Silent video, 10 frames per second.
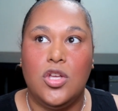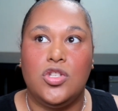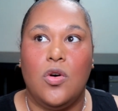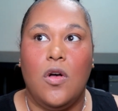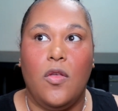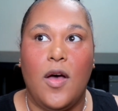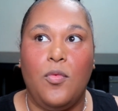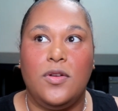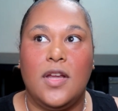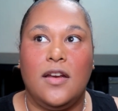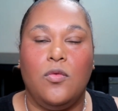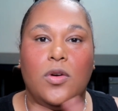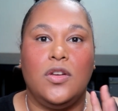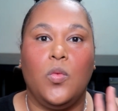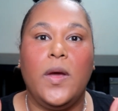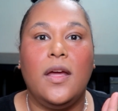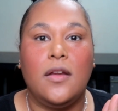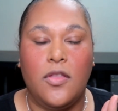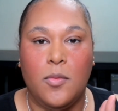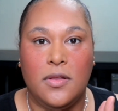So although I would not have wanted to wait
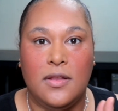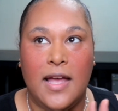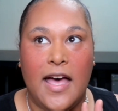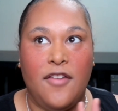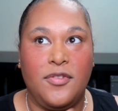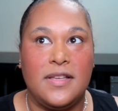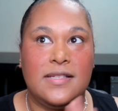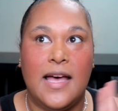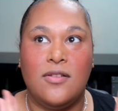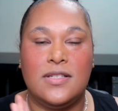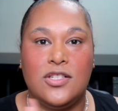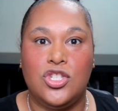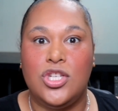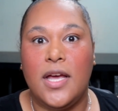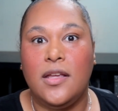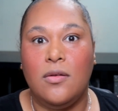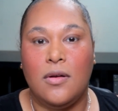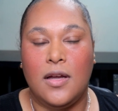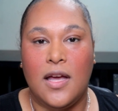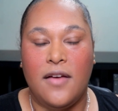another month and a half, because now since
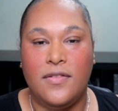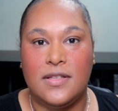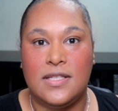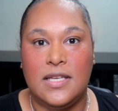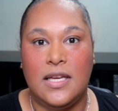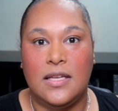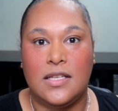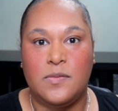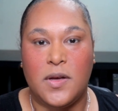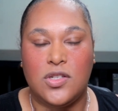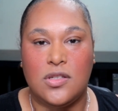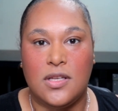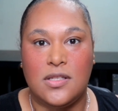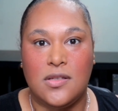January, I haven't seen a specialist.